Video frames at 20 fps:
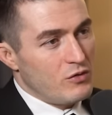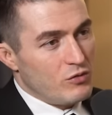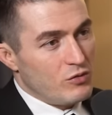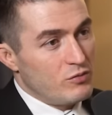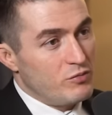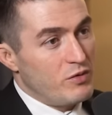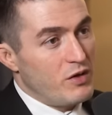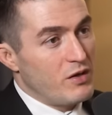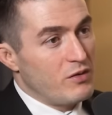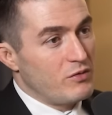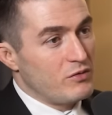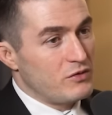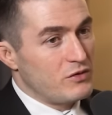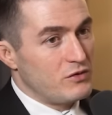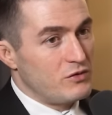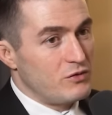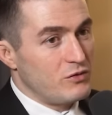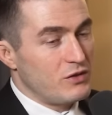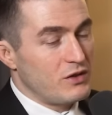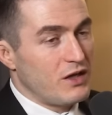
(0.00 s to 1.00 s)
would be able
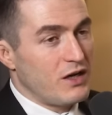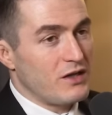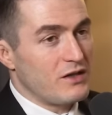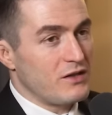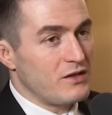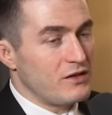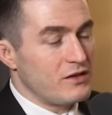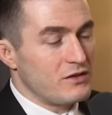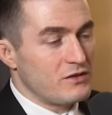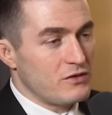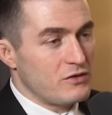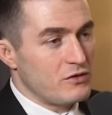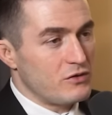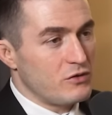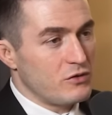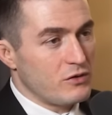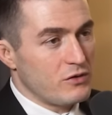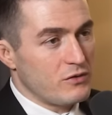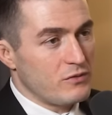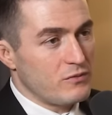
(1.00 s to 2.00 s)
to do the kind of things they're doing.